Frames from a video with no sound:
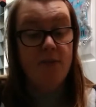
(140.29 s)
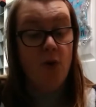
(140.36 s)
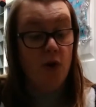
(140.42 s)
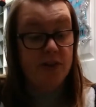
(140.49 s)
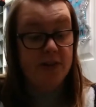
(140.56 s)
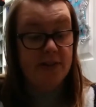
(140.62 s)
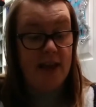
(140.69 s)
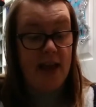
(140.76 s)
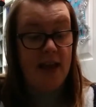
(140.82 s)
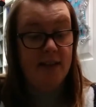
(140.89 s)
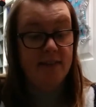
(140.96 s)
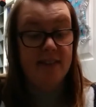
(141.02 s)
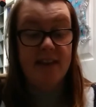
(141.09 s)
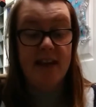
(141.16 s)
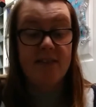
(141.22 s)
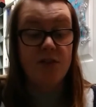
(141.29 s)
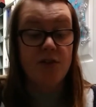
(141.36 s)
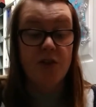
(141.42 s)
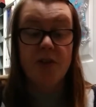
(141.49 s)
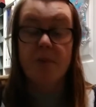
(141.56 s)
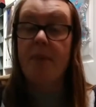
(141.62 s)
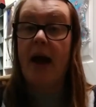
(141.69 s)
or 6, it is
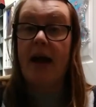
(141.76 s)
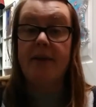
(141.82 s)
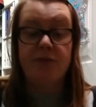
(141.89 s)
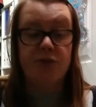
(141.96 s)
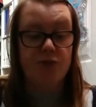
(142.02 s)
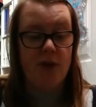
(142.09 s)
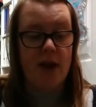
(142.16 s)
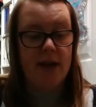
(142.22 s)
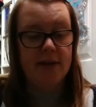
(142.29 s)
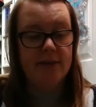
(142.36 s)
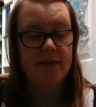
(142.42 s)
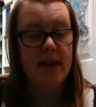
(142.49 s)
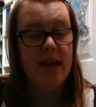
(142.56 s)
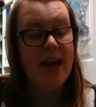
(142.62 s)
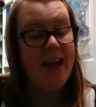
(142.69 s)
another bag of tricks.